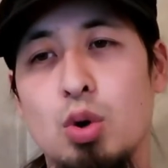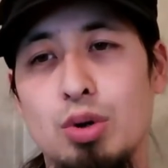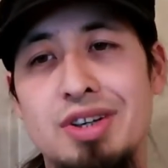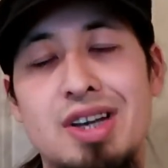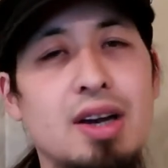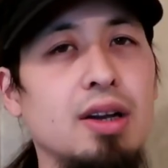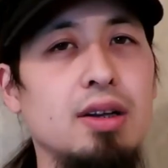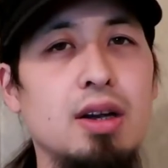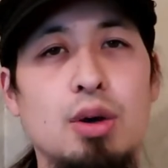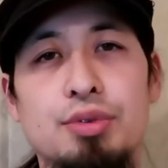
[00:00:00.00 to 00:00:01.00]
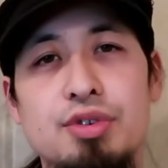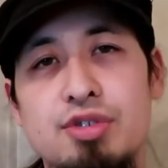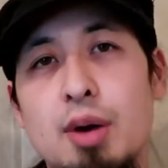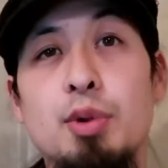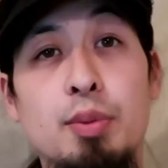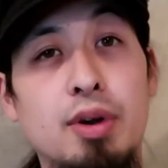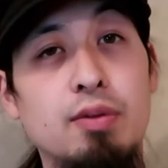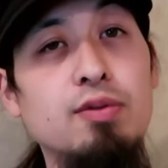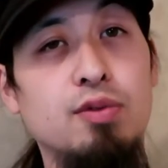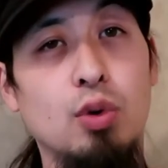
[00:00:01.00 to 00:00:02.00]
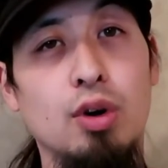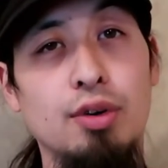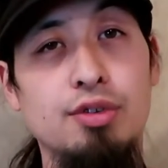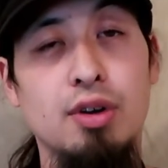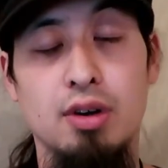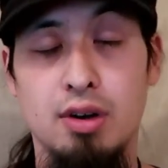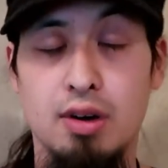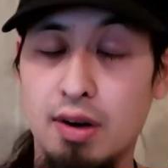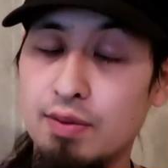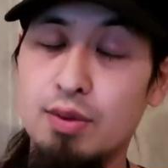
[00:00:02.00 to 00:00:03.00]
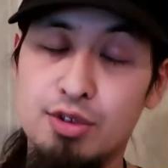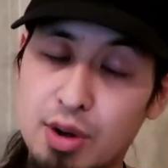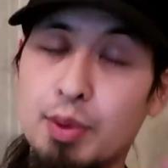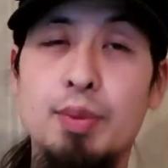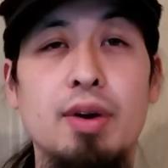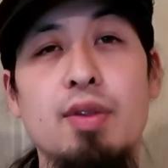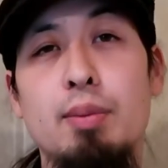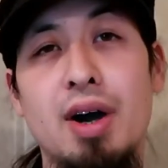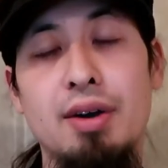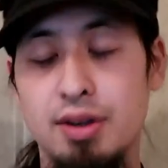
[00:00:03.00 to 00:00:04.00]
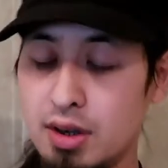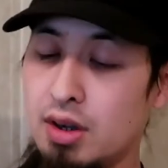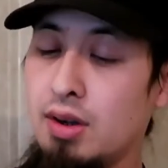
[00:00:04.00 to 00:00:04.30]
organic, healthy supplement for uh, a supplement of the mind.